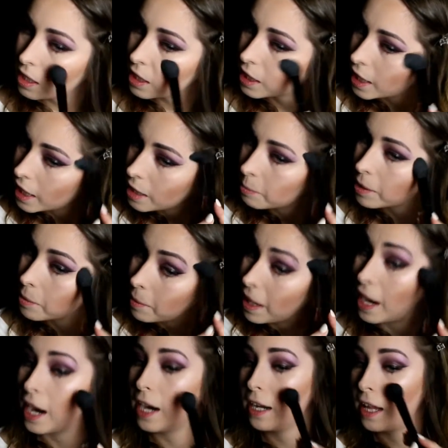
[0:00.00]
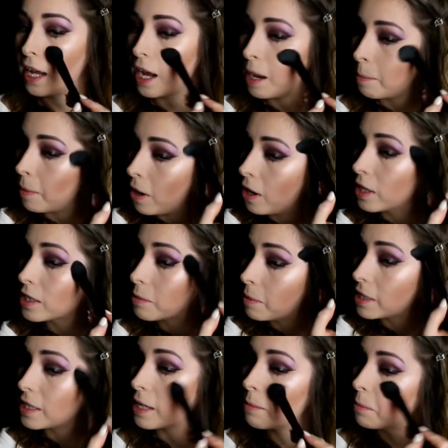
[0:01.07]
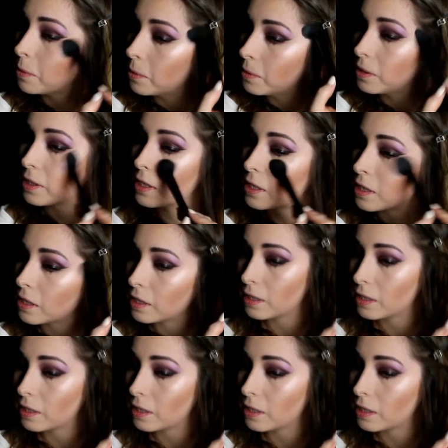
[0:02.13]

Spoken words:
I kind of bring my highlight up onto my temples.